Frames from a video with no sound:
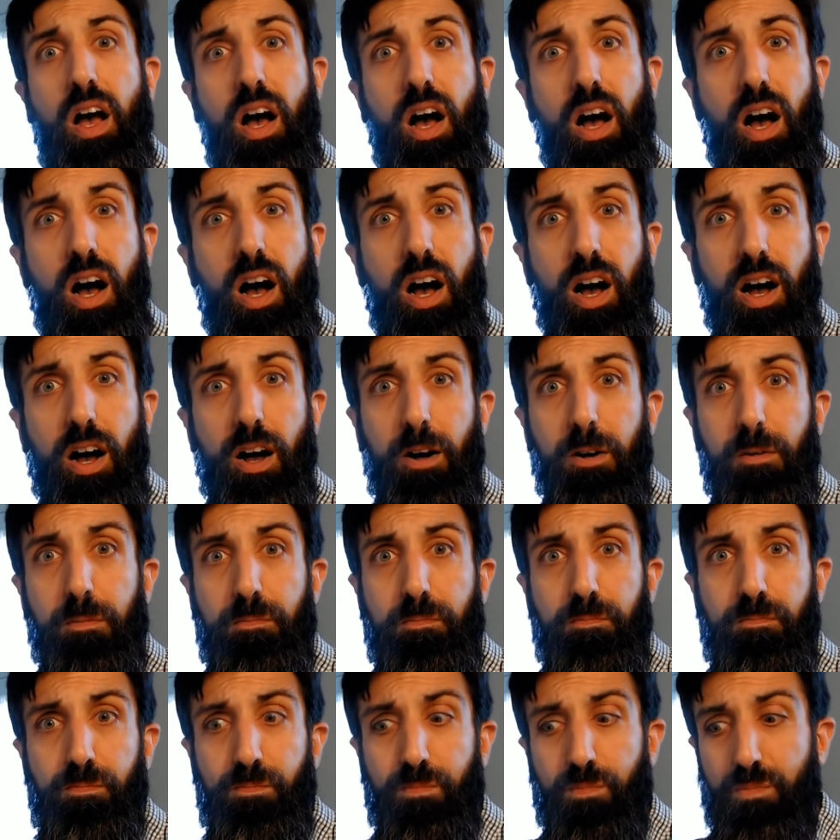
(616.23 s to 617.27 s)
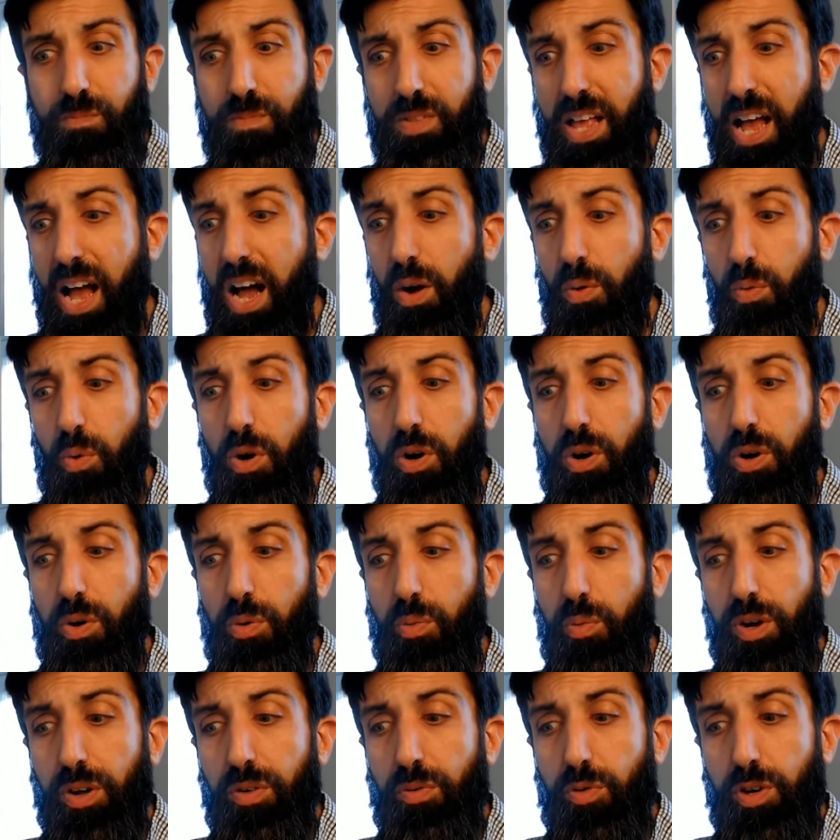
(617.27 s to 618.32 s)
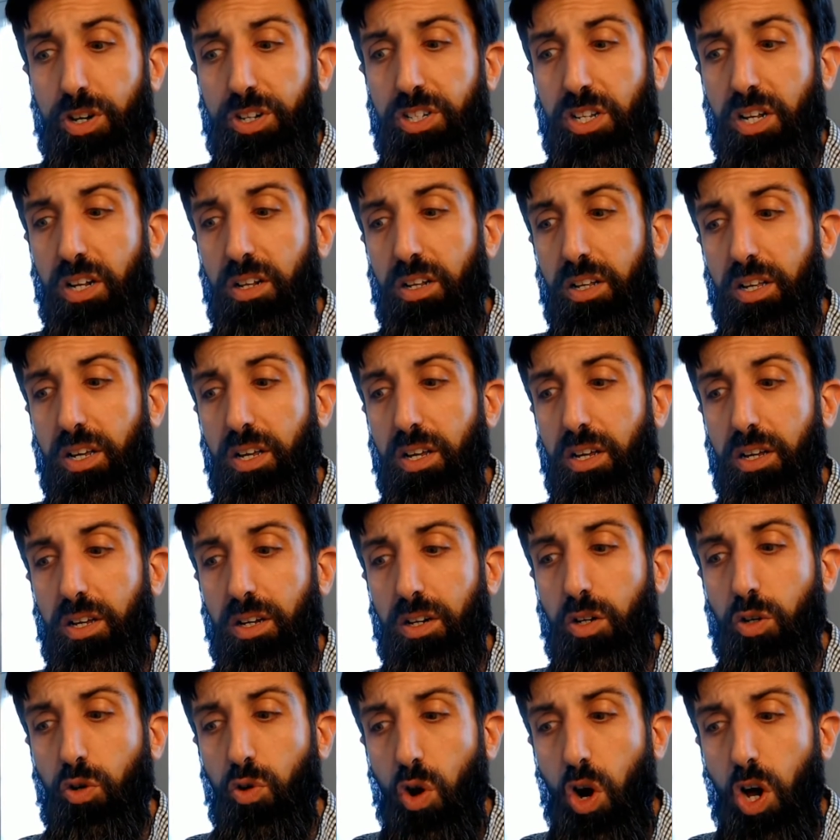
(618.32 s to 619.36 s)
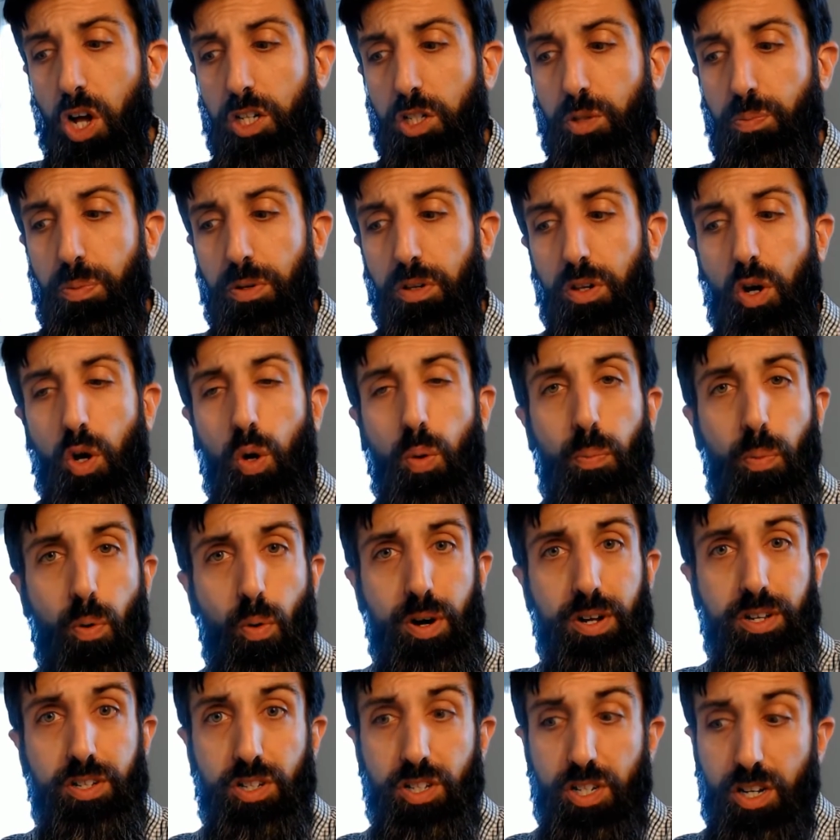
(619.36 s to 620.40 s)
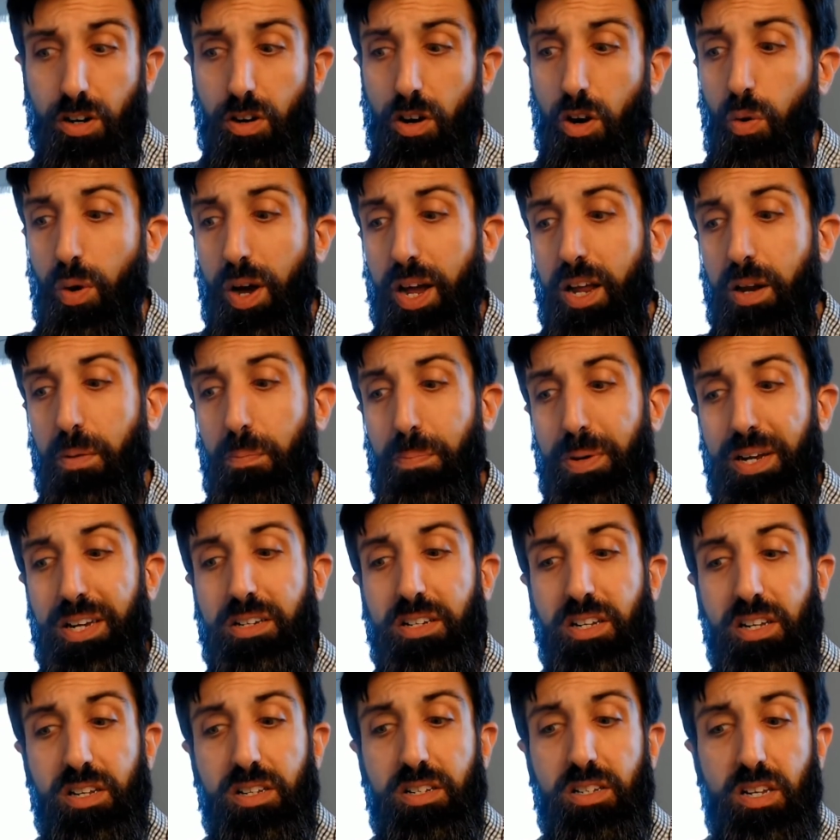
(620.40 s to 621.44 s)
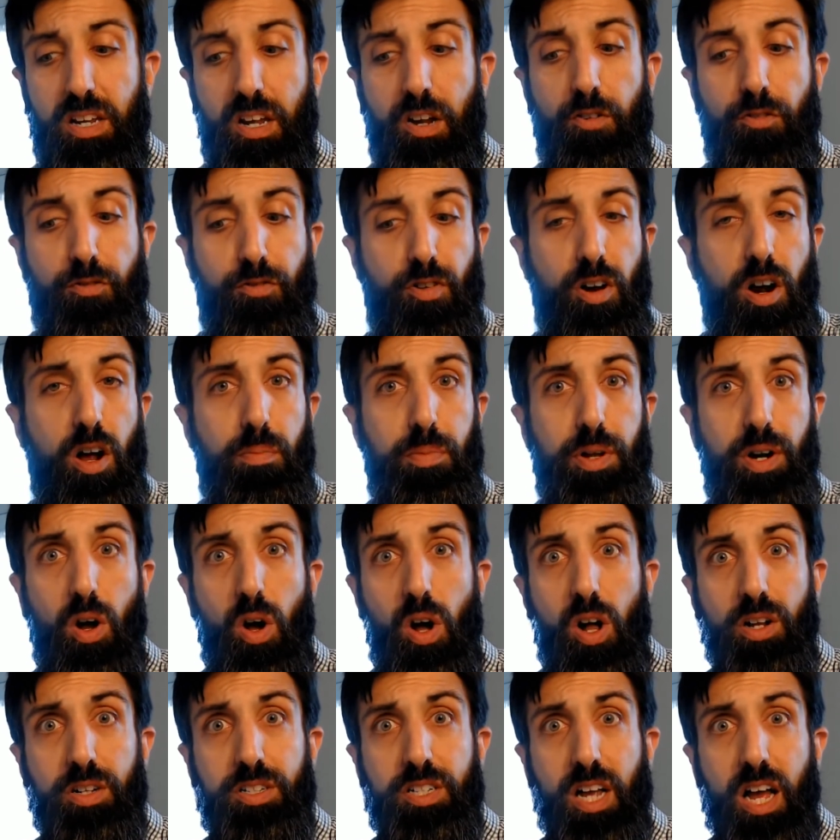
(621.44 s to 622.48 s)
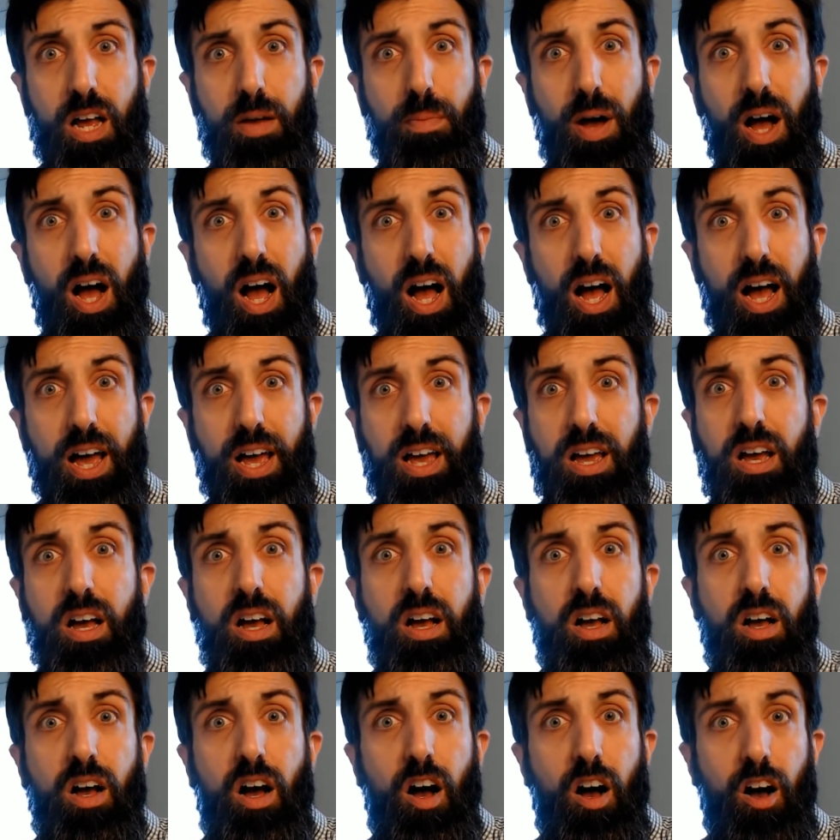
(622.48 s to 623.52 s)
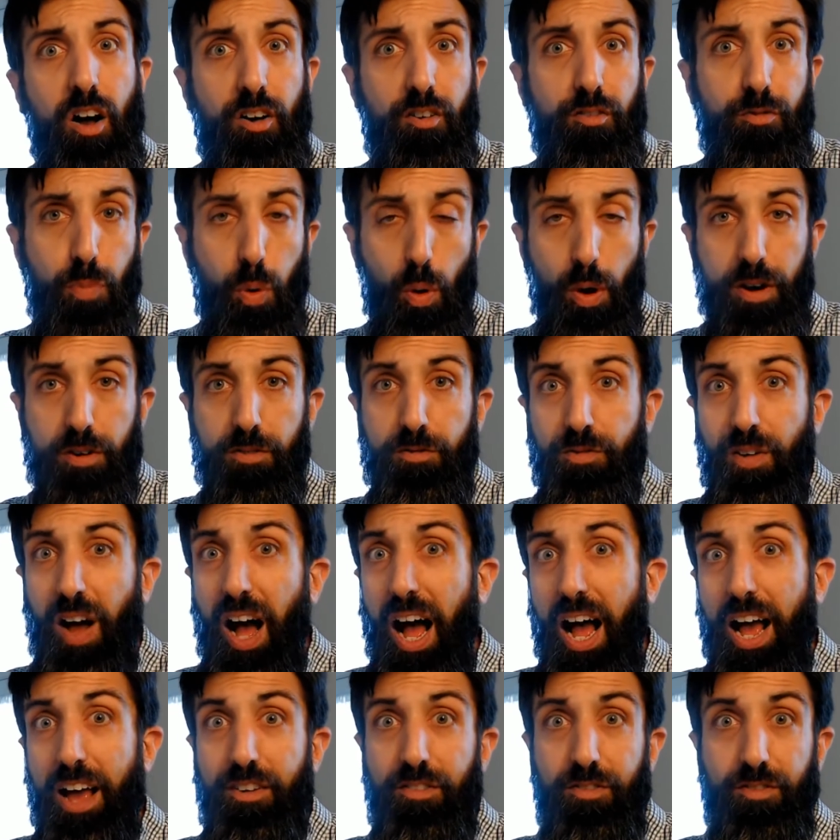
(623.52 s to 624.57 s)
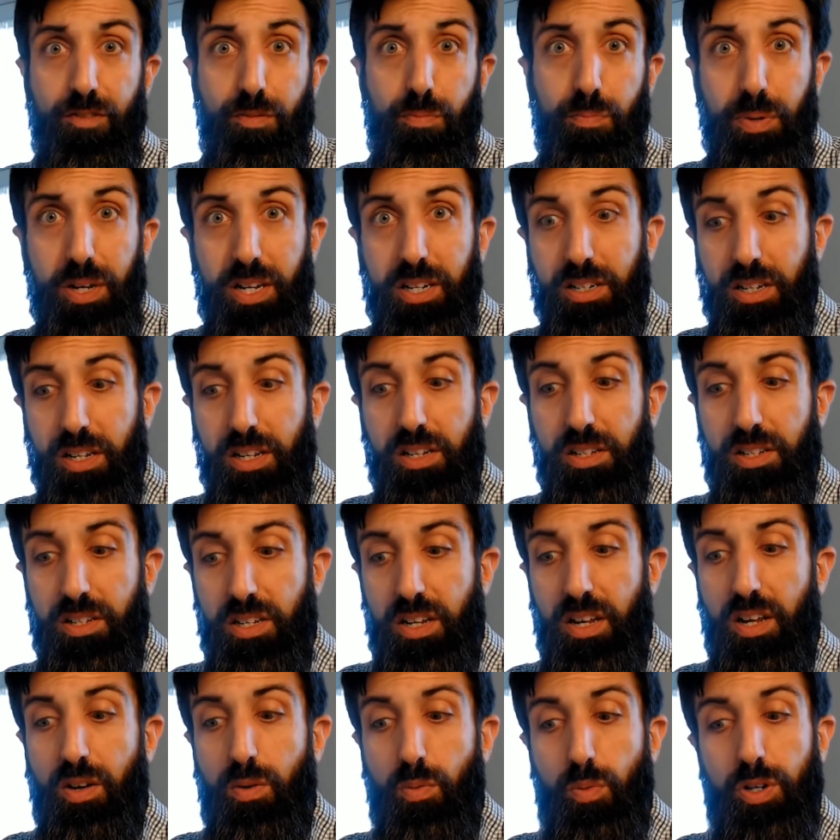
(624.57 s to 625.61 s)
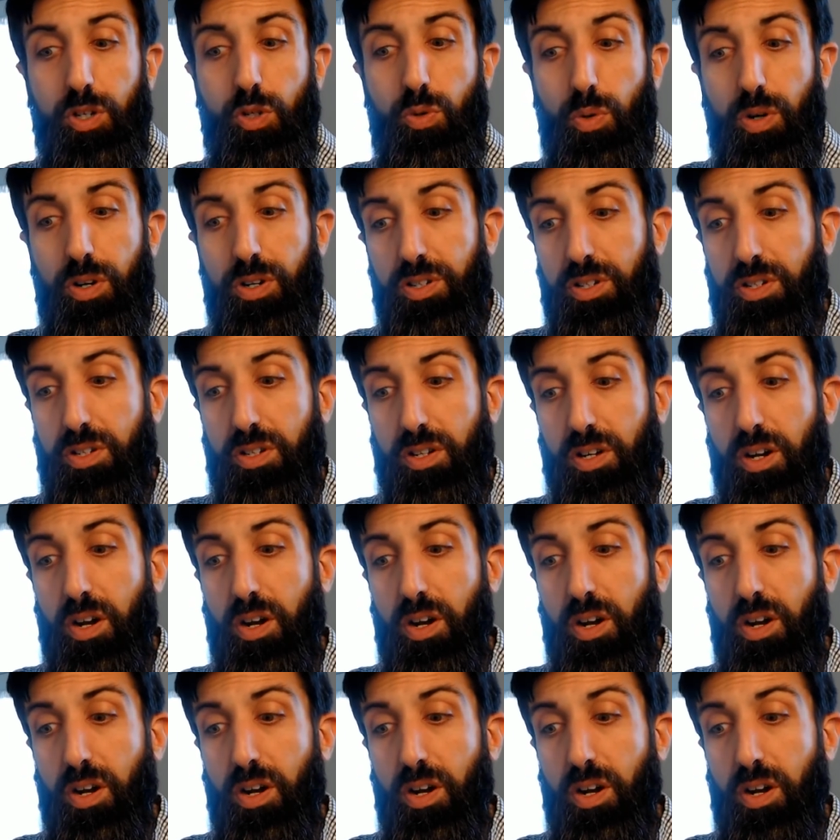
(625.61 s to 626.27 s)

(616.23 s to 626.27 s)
Now we recently crossed below 0.08 BTC from an all-time high of zero point 0.5 BTC, which was,